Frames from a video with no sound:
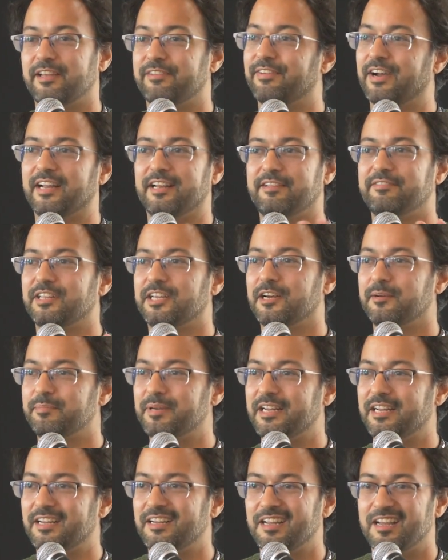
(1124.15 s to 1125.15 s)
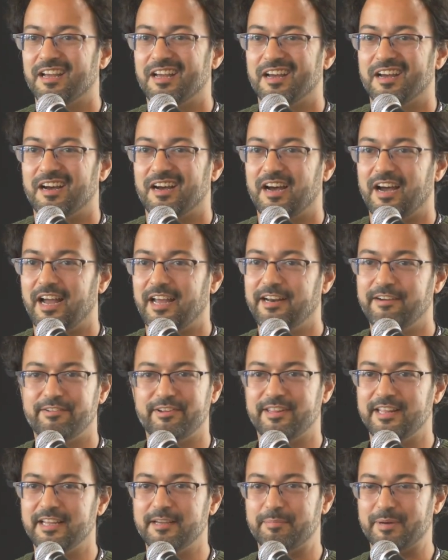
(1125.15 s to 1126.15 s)
if I leave the company, I
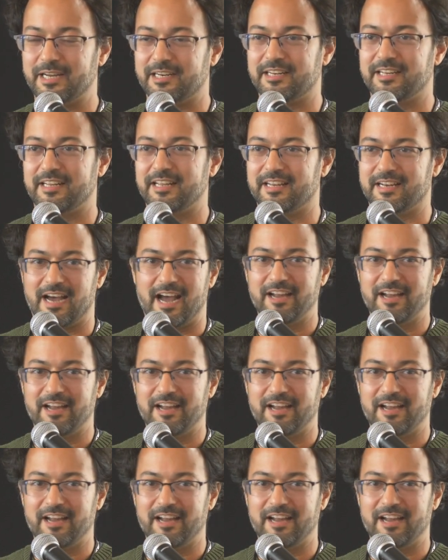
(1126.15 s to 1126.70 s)
never think about it again.